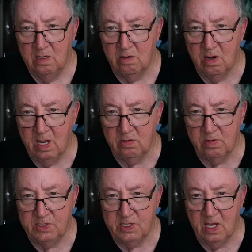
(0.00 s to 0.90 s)
or I
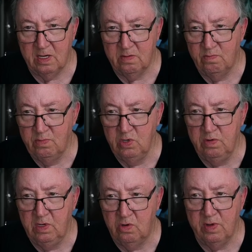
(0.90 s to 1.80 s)
don't decide to
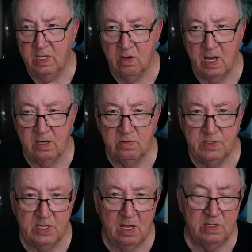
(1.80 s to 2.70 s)
move to Cuenca, or I don't
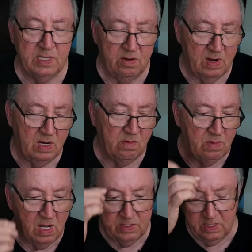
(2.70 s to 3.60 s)
decide to stay right here in
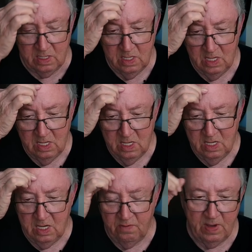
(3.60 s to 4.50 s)
Manta,
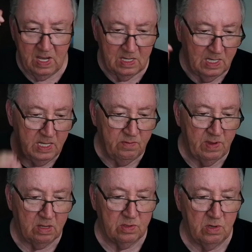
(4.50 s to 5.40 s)
and if I leave
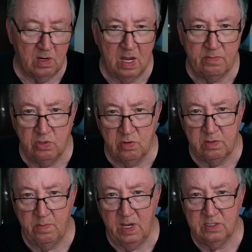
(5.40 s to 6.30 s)
Ecuador, I'm going
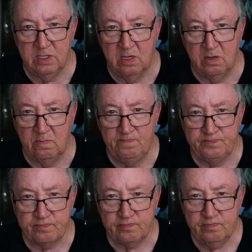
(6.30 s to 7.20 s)
to Mexico.
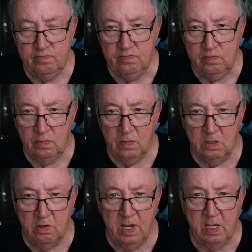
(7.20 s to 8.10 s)

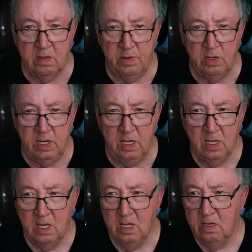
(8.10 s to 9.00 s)
Great community,
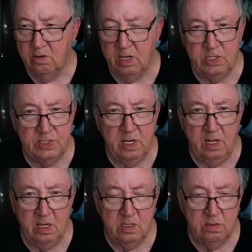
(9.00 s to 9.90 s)
great
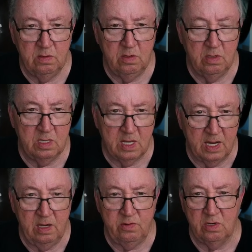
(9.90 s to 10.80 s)
city,
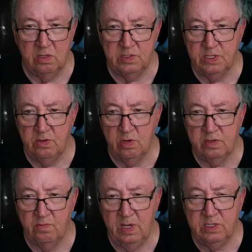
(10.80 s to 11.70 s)
Querétaro
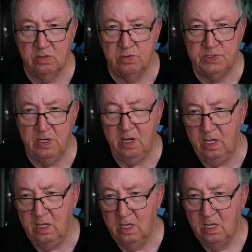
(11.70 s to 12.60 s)
north of Mexico City.